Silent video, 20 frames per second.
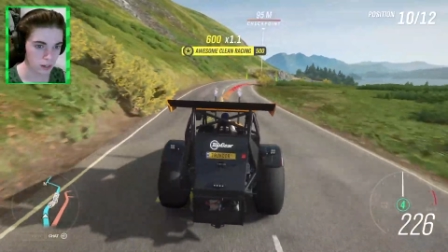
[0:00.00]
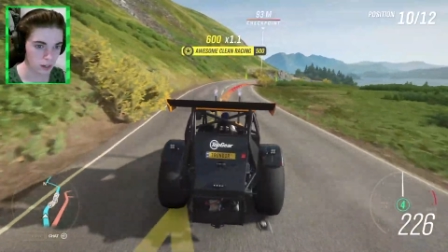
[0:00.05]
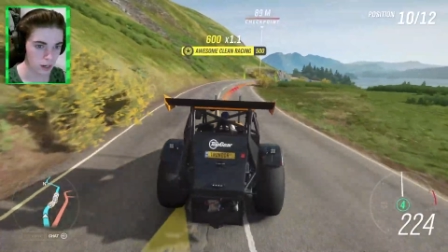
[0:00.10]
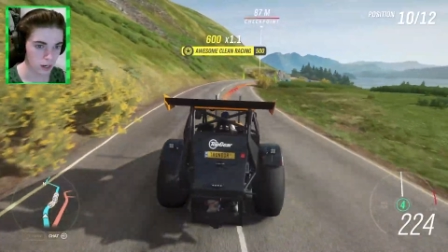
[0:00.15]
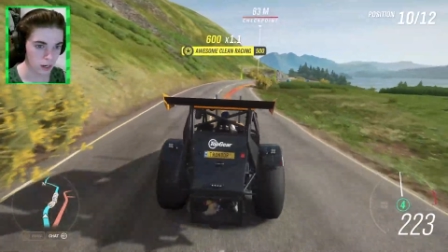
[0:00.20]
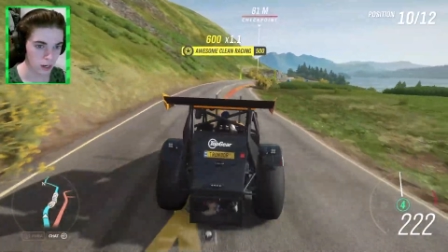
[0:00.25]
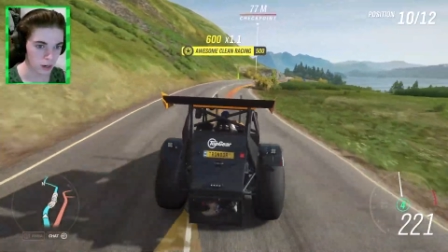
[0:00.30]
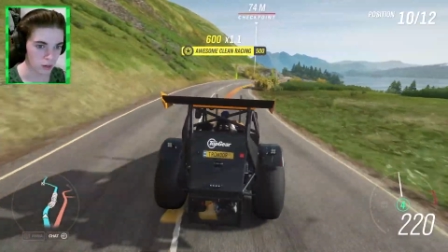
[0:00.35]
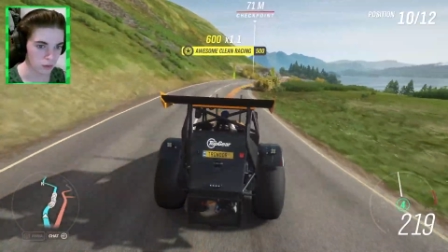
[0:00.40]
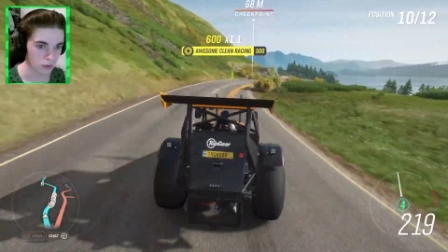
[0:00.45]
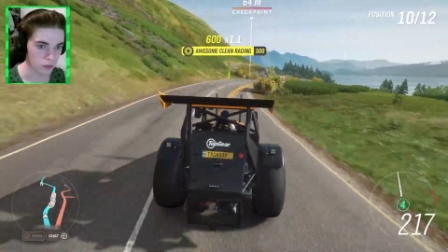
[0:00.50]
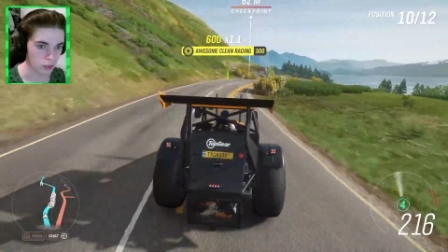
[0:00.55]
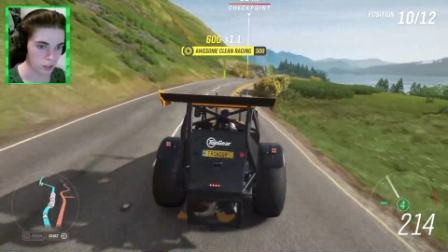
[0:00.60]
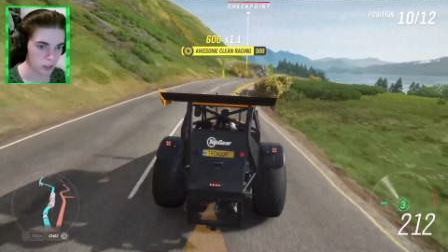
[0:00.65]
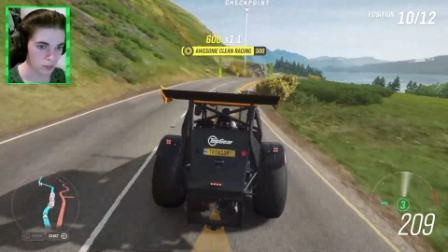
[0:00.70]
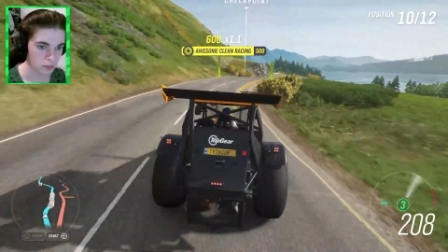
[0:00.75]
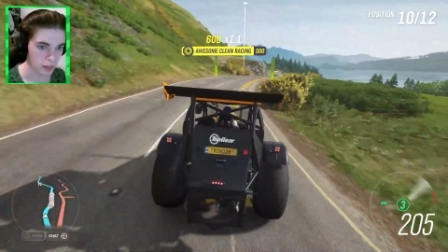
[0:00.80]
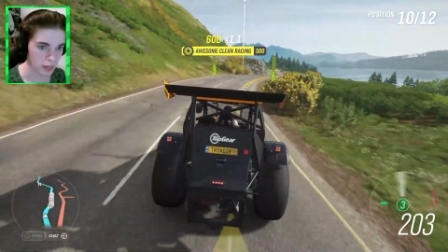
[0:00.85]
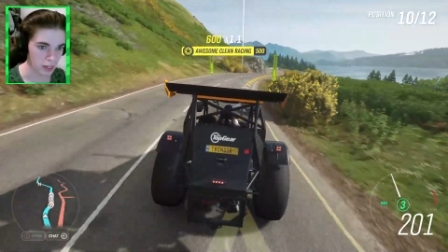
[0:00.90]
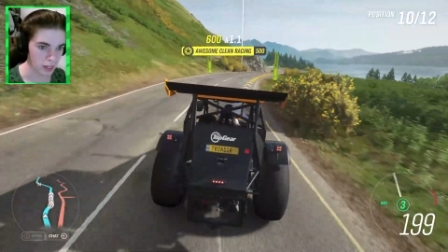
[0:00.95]
uh, really
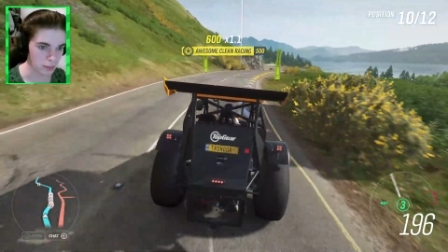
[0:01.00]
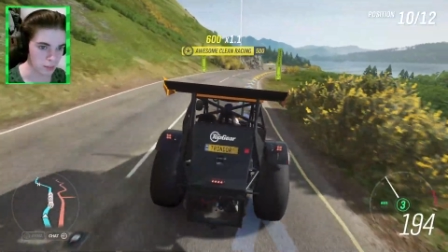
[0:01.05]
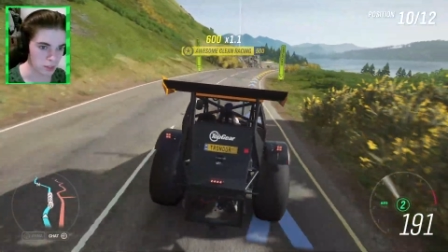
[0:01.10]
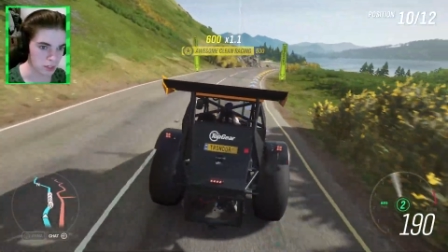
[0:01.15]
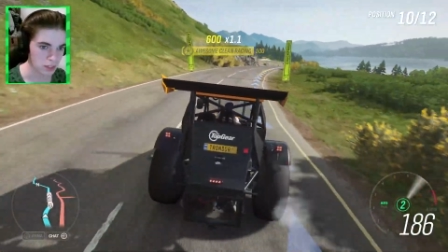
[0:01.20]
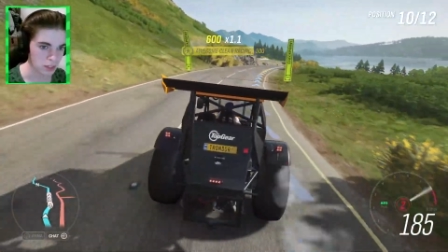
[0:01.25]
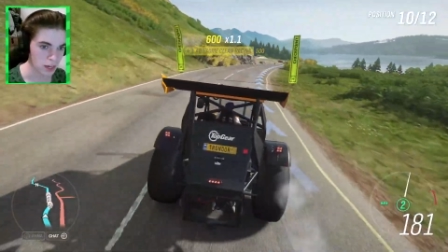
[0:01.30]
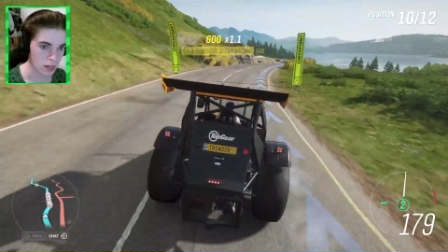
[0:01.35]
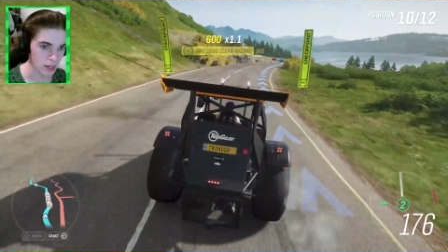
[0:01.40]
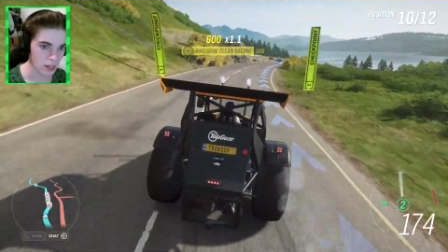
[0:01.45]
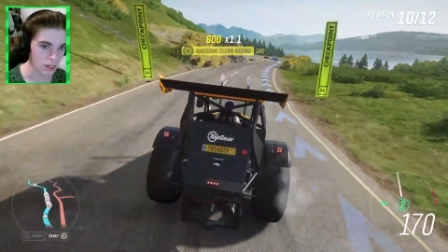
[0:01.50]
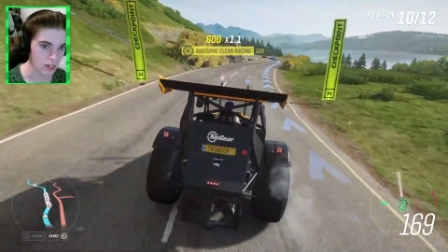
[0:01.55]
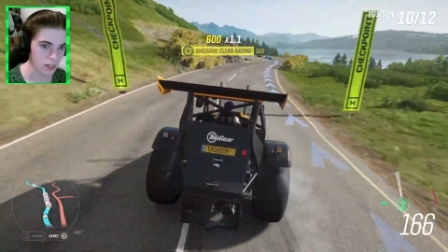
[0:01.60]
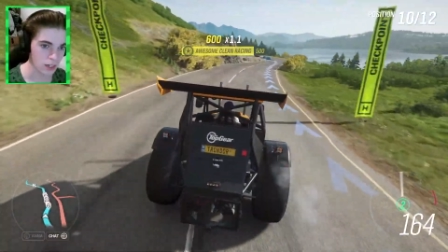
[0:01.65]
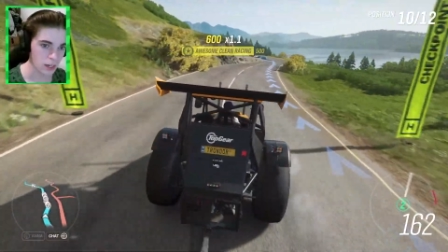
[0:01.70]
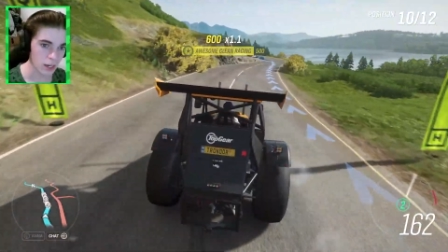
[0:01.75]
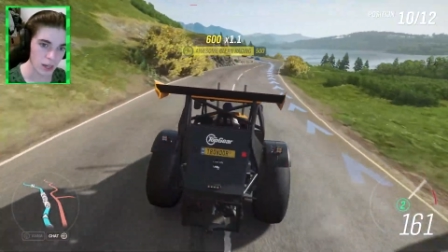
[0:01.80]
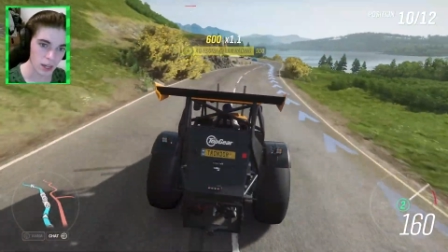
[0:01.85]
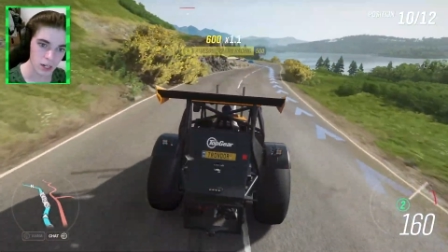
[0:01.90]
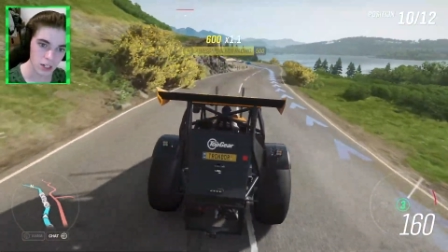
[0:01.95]
make a mistake.
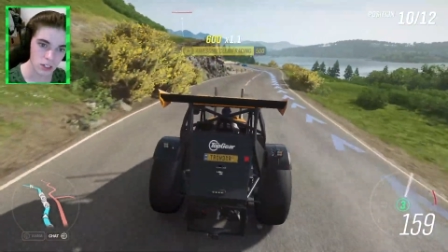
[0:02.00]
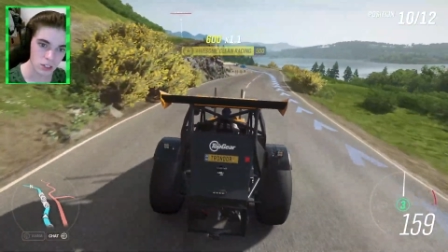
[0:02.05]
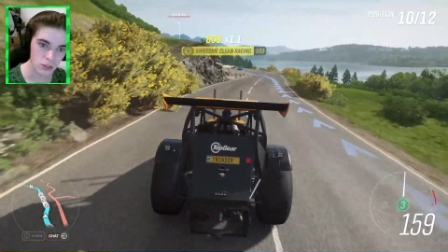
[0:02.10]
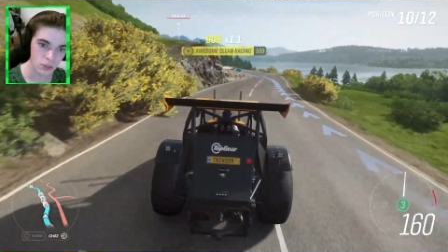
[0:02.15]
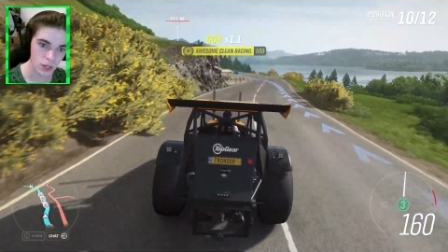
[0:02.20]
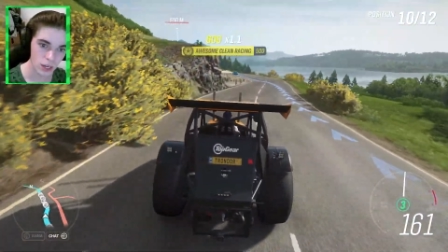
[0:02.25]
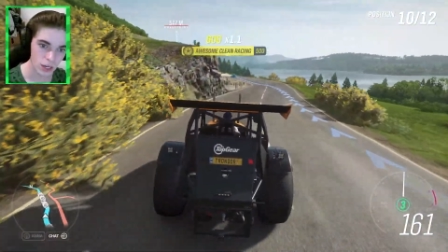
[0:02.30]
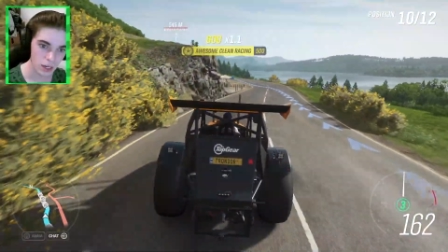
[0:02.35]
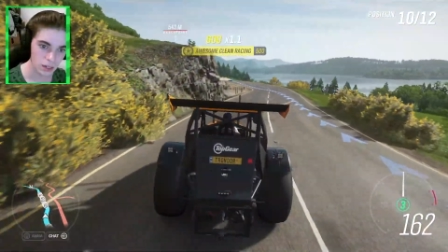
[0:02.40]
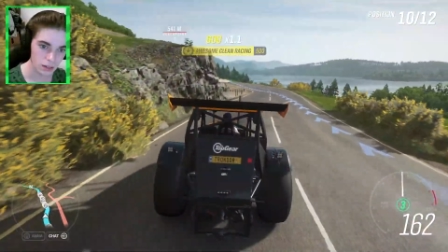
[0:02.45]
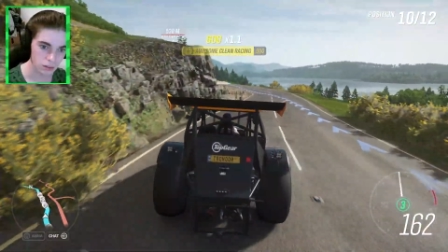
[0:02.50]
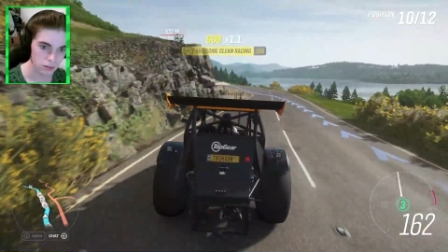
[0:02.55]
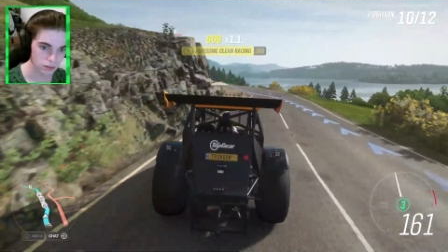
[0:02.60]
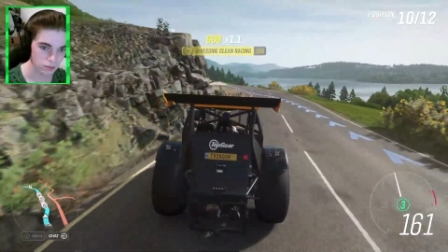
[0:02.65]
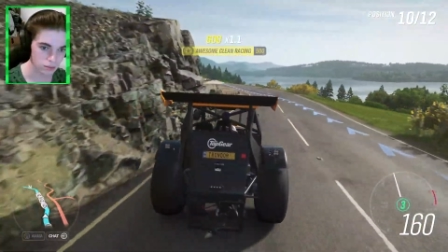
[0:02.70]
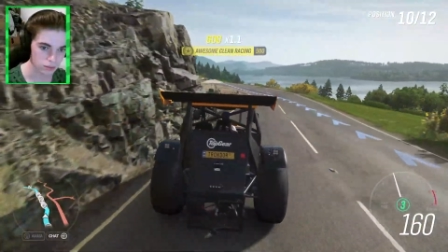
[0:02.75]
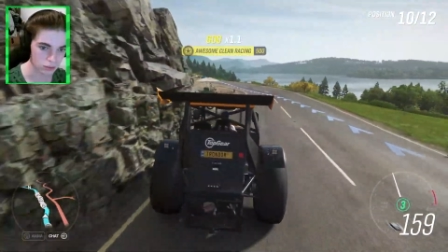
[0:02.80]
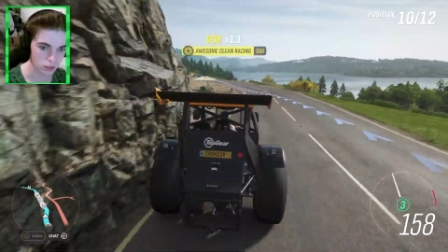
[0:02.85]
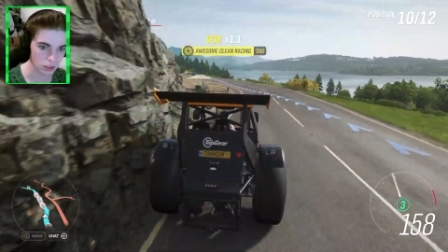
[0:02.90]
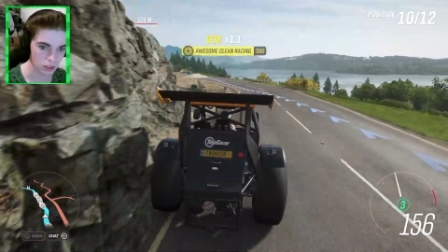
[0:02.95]
And you can
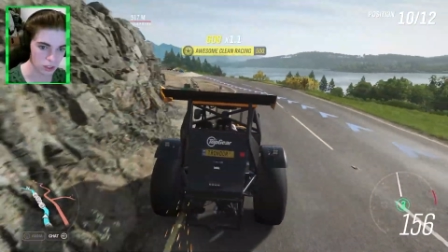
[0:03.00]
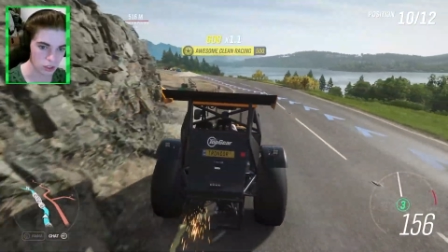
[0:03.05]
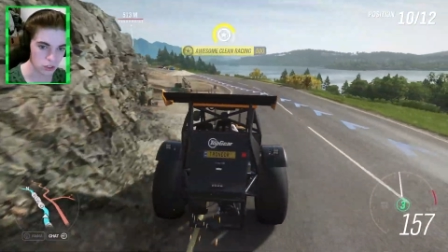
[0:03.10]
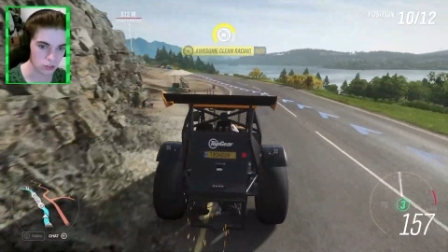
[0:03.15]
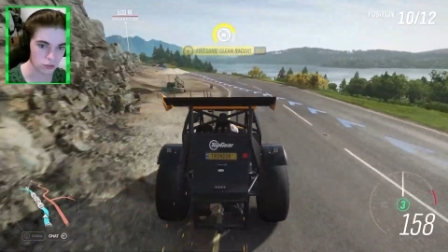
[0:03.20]
really just